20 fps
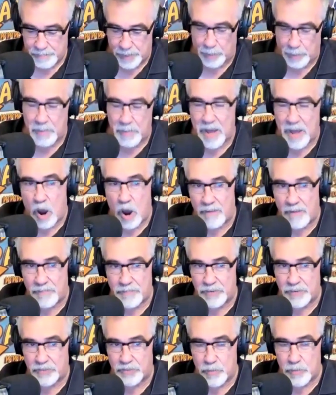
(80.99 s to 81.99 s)
built my
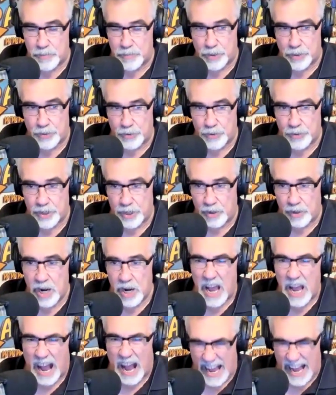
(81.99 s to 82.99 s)
office computer here,